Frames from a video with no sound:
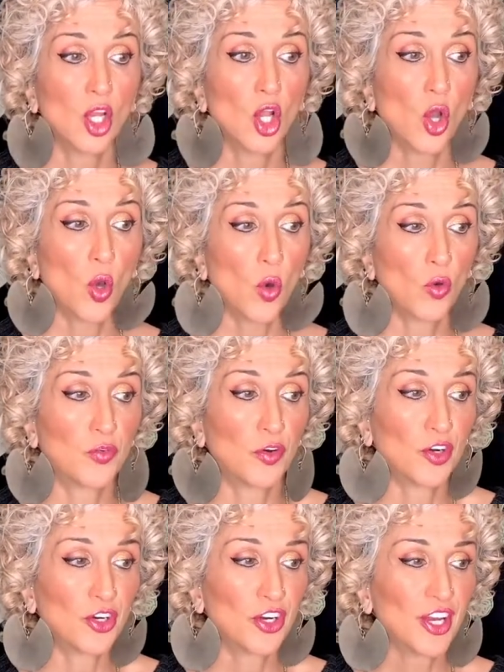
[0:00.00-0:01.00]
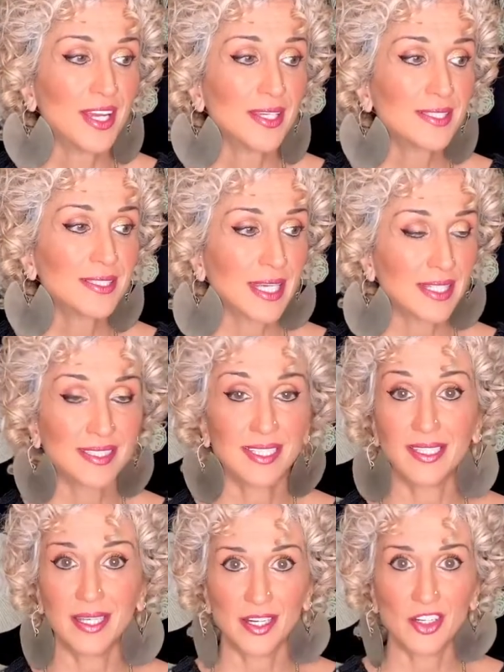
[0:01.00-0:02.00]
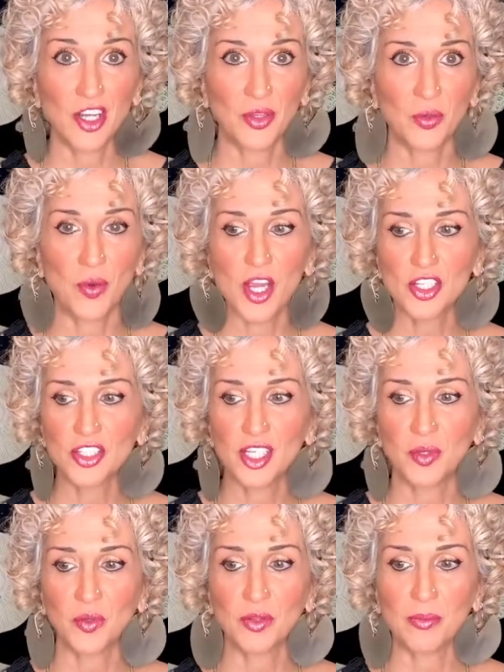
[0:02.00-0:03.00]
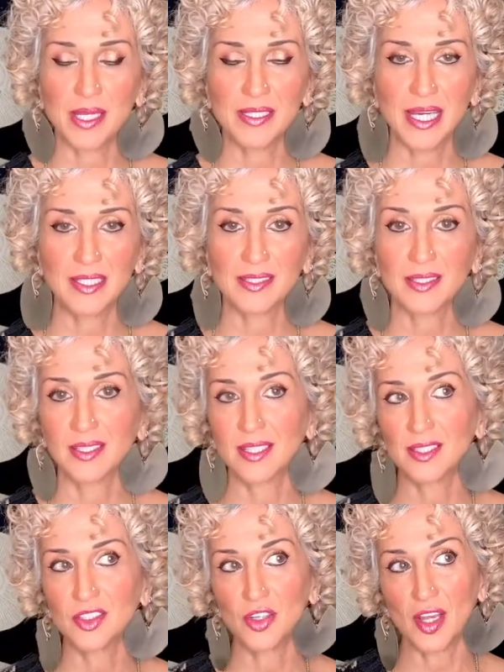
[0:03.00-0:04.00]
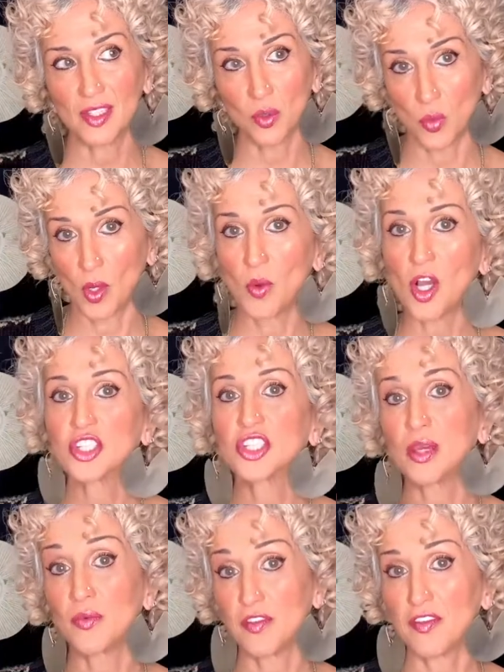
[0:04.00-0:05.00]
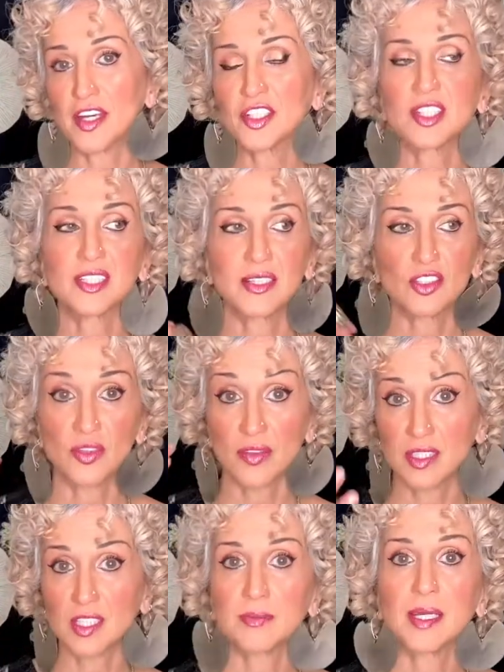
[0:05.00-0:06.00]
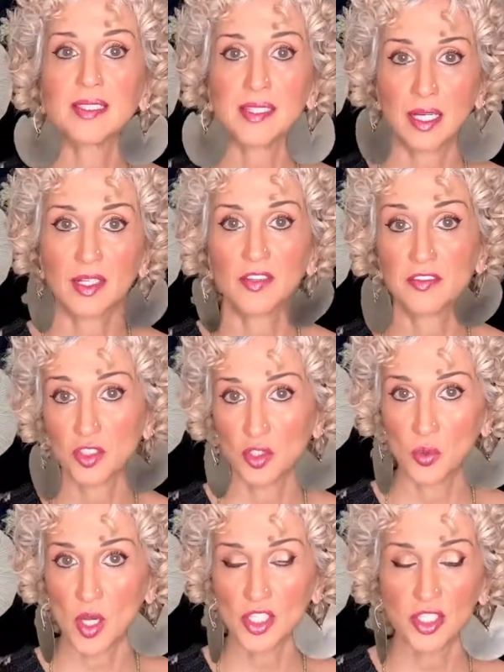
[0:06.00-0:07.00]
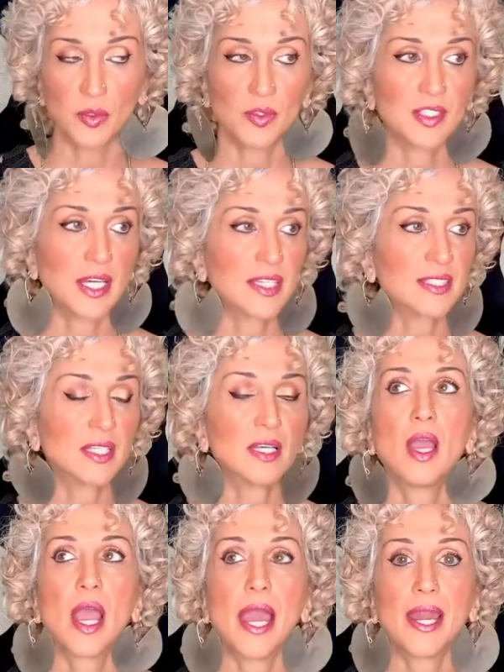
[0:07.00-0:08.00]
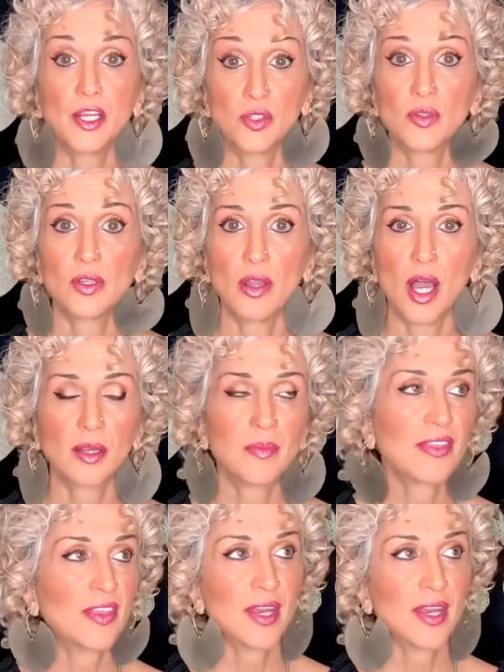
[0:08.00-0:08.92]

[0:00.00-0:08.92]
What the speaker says: over testing yet another wash day with my Dyson, because you know I did one wash day and refreshes, and so this is my second official wash day with Dyson. And I do the lock method. I